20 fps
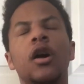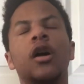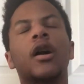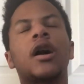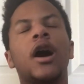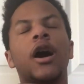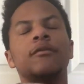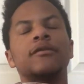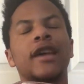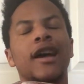
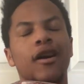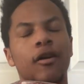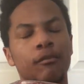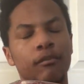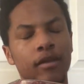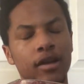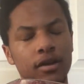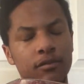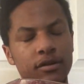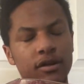Calm down,
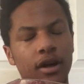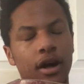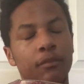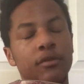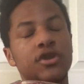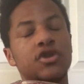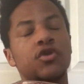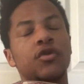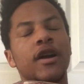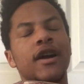maybe I'm a
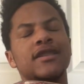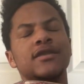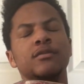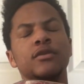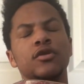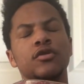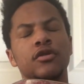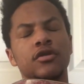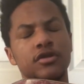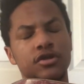
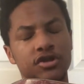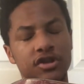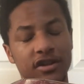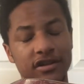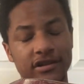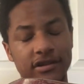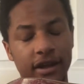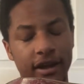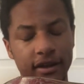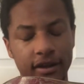transmuter
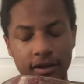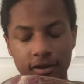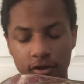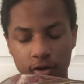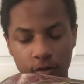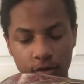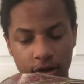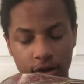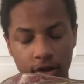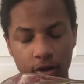just like
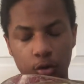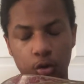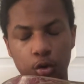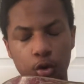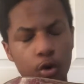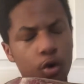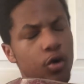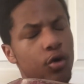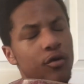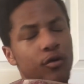Killua.
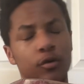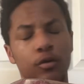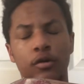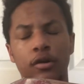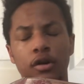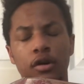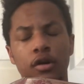Whew.